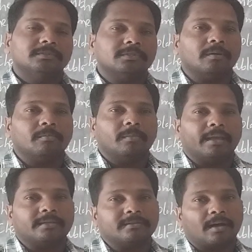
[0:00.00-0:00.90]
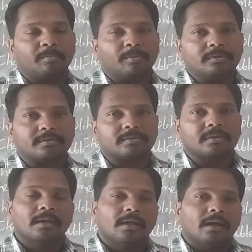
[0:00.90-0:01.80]
some examples.
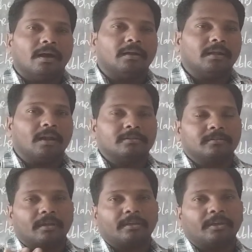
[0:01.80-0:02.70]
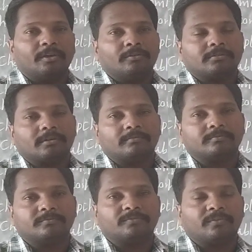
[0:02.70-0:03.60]
And also I gave
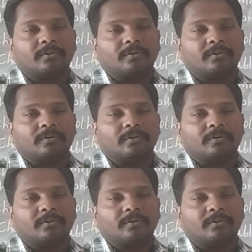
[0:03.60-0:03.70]
some